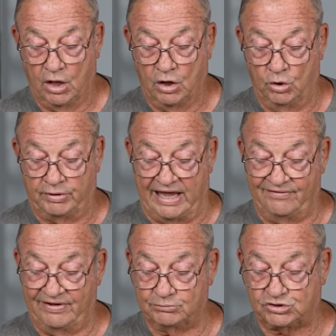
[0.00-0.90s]
who
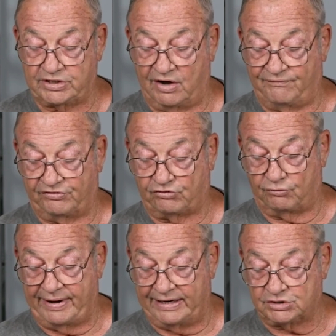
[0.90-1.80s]
gave himself as a
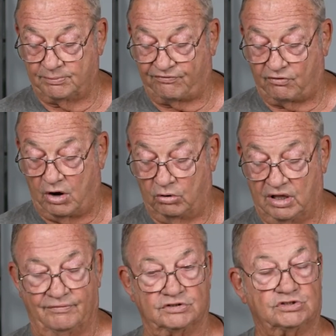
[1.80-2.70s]
ransom for all
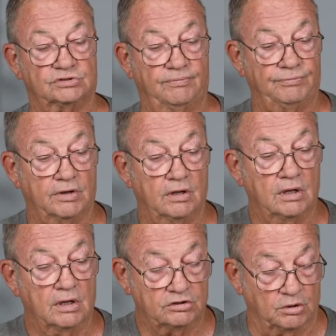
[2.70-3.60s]
of us
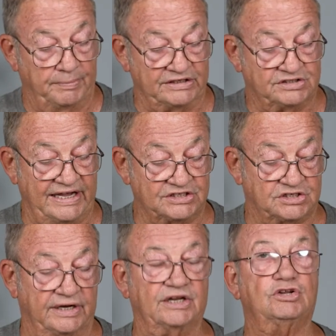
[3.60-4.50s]
to be
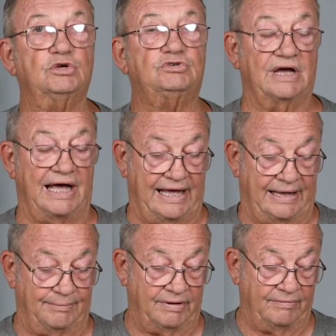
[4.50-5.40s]
tested in due
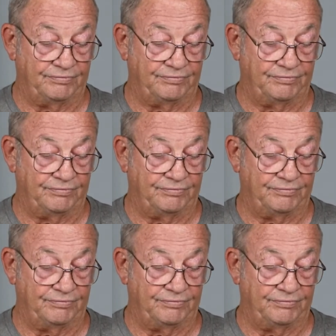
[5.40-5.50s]
time